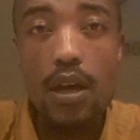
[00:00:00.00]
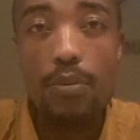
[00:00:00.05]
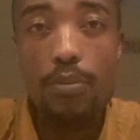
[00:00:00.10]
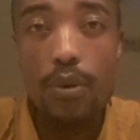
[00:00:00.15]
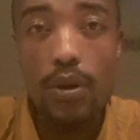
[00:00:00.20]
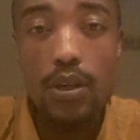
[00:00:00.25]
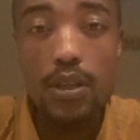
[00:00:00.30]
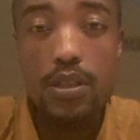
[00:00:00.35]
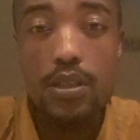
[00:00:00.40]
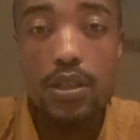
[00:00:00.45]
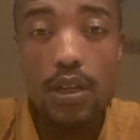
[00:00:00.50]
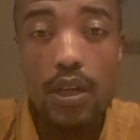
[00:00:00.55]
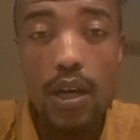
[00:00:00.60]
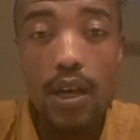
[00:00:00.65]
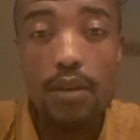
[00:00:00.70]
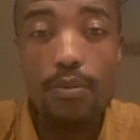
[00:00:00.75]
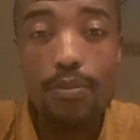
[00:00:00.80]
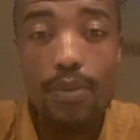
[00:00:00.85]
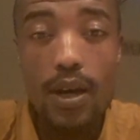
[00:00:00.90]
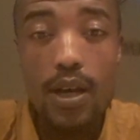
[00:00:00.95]

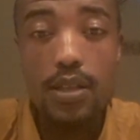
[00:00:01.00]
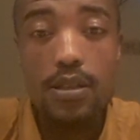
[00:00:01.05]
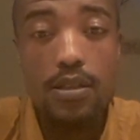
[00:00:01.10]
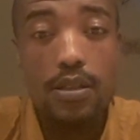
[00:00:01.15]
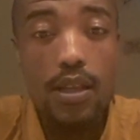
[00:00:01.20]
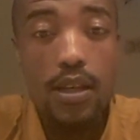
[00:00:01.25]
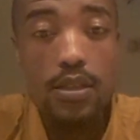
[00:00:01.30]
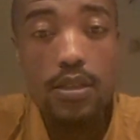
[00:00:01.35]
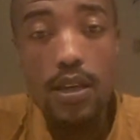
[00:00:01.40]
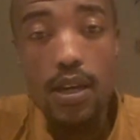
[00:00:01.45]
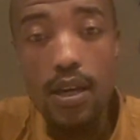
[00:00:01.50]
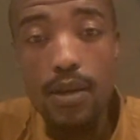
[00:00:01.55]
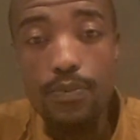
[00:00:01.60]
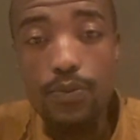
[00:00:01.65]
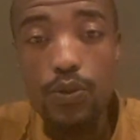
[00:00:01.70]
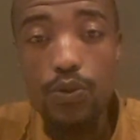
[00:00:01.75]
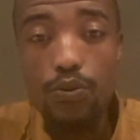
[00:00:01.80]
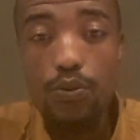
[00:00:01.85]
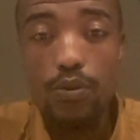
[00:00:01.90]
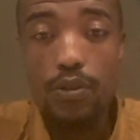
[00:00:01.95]
political party that
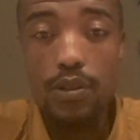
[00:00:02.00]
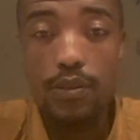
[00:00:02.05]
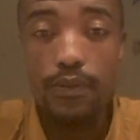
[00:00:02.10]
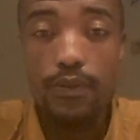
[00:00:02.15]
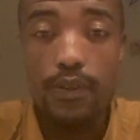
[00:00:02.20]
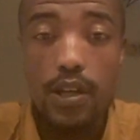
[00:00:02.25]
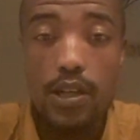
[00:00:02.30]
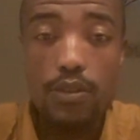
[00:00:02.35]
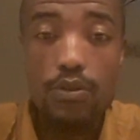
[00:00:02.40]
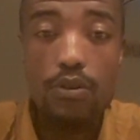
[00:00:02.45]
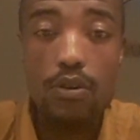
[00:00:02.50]
aims to reverse